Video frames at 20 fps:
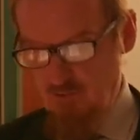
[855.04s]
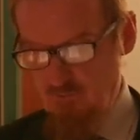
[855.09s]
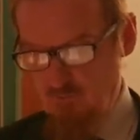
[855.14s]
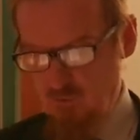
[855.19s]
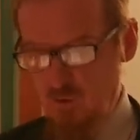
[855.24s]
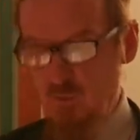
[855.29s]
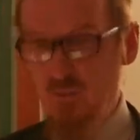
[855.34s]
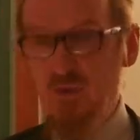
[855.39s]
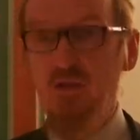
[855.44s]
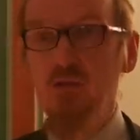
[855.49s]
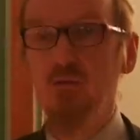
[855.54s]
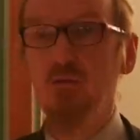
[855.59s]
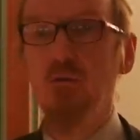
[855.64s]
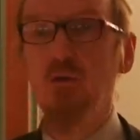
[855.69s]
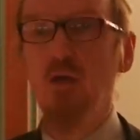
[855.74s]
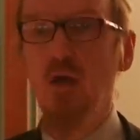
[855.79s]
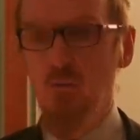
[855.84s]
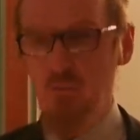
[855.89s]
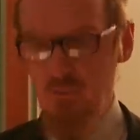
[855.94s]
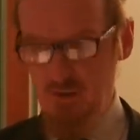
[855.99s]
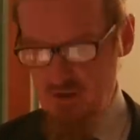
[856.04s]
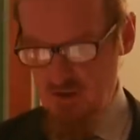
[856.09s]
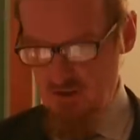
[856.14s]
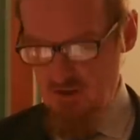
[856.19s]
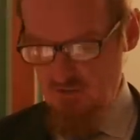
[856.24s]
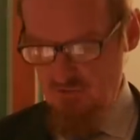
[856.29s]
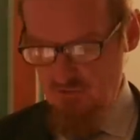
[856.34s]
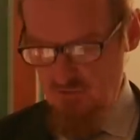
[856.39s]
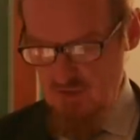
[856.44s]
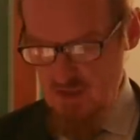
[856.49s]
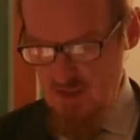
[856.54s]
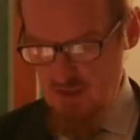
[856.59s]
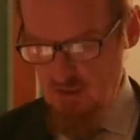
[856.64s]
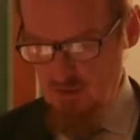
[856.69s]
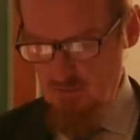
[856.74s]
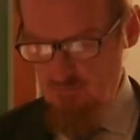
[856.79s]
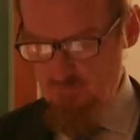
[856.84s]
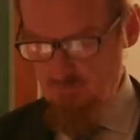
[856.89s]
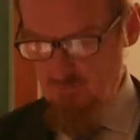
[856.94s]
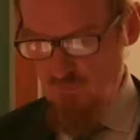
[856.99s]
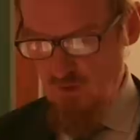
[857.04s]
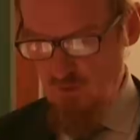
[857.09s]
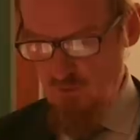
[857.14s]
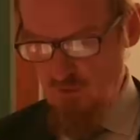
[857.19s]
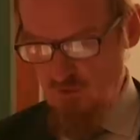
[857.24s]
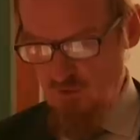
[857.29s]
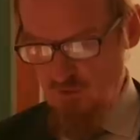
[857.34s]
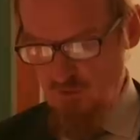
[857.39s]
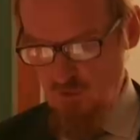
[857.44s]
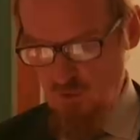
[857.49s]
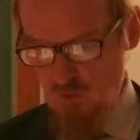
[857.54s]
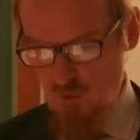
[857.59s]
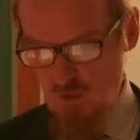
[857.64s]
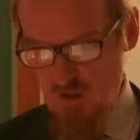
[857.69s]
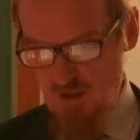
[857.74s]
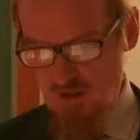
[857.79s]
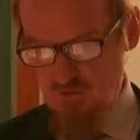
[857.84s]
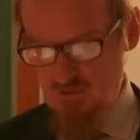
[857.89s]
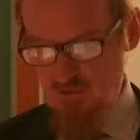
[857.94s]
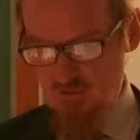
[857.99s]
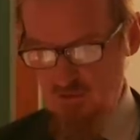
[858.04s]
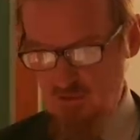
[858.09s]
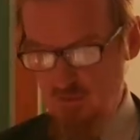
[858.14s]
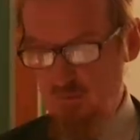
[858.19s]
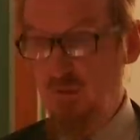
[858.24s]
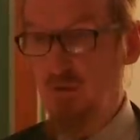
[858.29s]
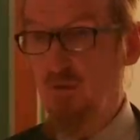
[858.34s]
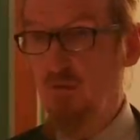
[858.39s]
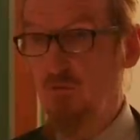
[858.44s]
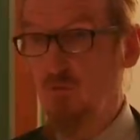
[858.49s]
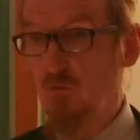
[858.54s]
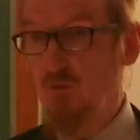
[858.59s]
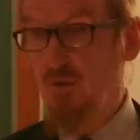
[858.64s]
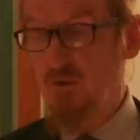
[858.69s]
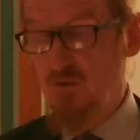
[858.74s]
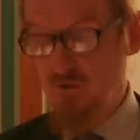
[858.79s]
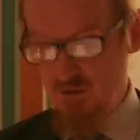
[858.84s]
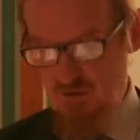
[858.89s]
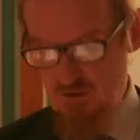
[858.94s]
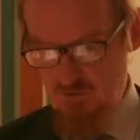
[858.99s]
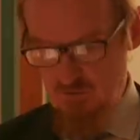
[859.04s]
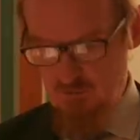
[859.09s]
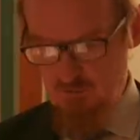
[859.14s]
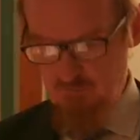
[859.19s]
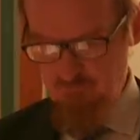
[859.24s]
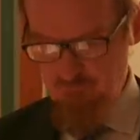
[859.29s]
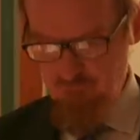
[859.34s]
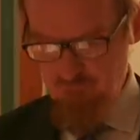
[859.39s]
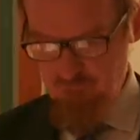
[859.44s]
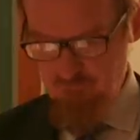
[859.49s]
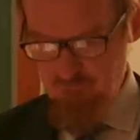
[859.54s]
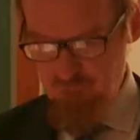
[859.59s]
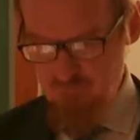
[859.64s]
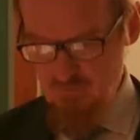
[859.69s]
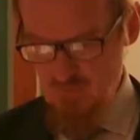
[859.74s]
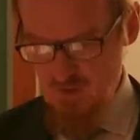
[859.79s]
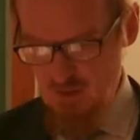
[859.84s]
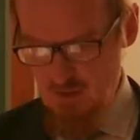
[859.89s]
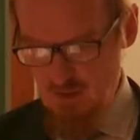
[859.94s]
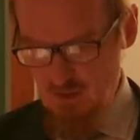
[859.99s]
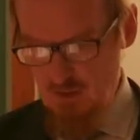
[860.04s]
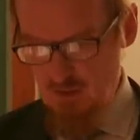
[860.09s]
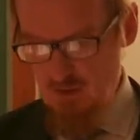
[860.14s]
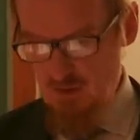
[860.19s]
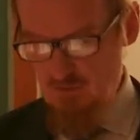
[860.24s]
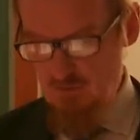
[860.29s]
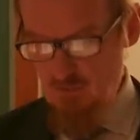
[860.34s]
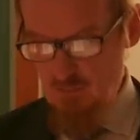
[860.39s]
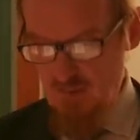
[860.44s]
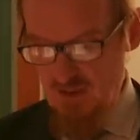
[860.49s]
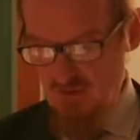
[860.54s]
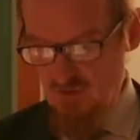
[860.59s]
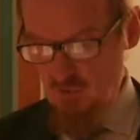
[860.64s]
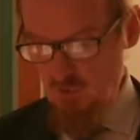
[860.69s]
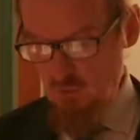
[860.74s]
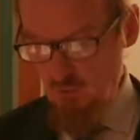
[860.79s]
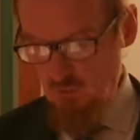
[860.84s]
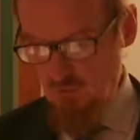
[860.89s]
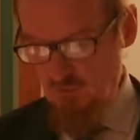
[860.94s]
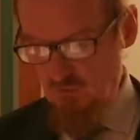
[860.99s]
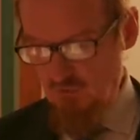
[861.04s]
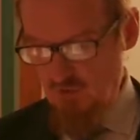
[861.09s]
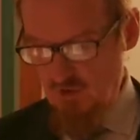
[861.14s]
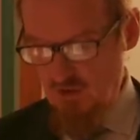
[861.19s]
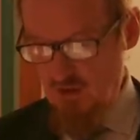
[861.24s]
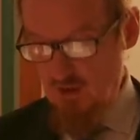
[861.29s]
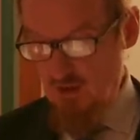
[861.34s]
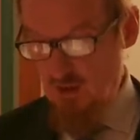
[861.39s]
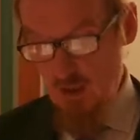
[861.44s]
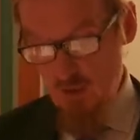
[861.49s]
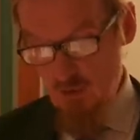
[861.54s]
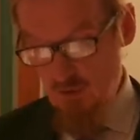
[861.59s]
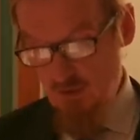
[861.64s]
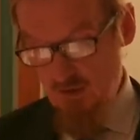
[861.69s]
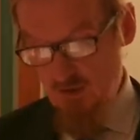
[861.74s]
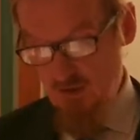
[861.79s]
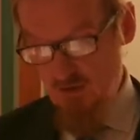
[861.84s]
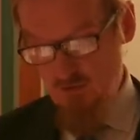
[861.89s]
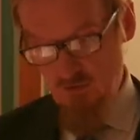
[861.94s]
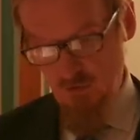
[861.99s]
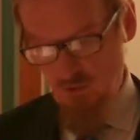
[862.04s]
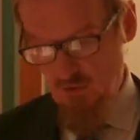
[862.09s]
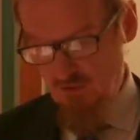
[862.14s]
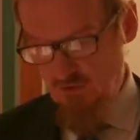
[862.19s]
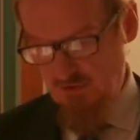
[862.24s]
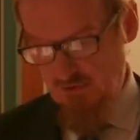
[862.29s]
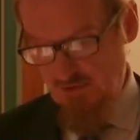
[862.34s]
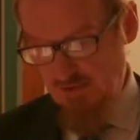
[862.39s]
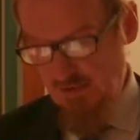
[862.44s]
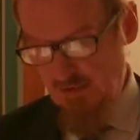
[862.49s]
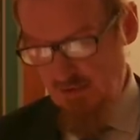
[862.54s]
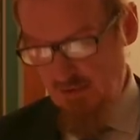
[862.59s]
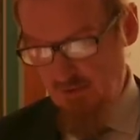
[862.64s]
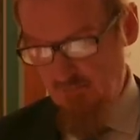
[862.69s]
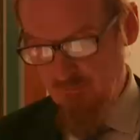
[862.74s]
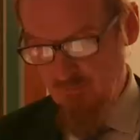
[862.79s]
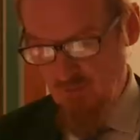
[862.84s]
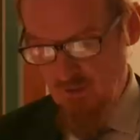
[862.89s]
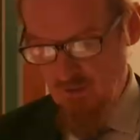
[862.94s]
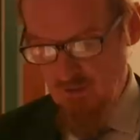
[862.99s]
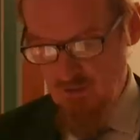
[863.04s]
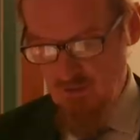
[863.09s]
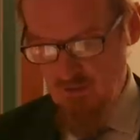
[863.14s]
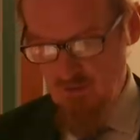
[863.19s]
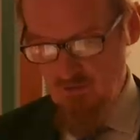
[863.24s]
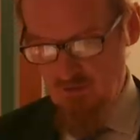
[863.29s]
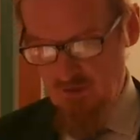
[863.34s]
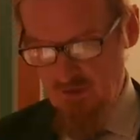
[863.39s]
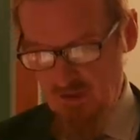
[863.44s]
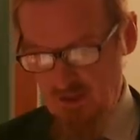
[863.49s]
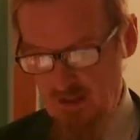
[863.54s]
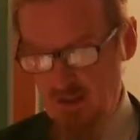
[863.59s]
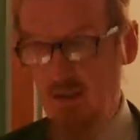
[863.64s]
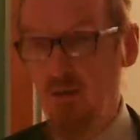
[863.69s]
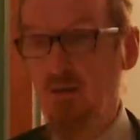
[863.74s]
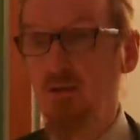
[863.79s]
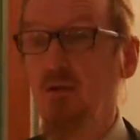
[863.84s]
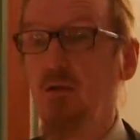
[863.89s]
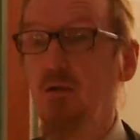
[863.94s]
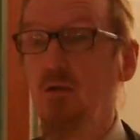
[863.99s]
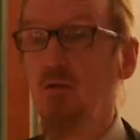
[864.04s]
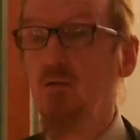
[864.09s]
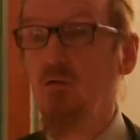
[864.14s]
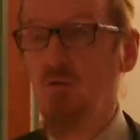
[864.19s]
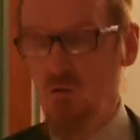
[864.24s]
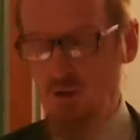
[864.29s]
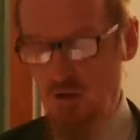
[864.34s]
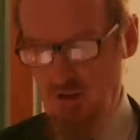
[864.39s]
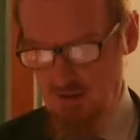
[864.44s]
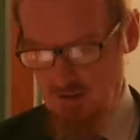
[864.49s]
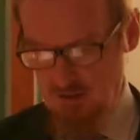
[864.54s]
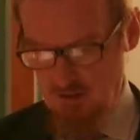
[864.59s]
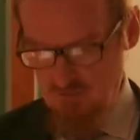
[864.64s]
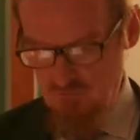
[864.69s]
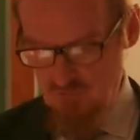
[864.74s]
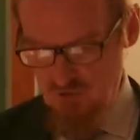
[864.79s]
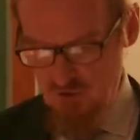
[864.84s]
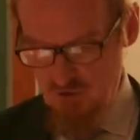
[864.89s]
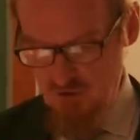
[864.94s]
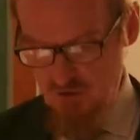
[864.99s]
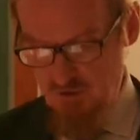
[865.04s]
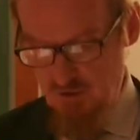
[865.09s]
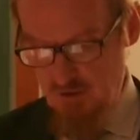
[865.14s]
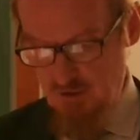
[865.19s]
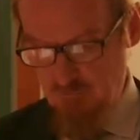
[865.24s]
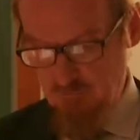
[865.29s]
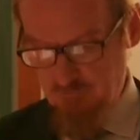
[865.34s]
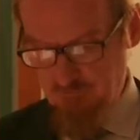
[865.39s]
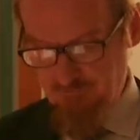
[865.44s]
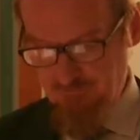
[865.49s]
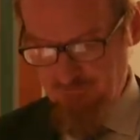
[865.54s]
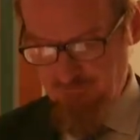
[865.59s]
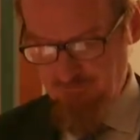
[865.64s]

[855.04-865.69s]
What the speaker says: For we mean to accompany a seeker who is on a quest, a pilgrimage even. He is a Majnun seeking only his lost Layla, Farhad crying out for Shirin.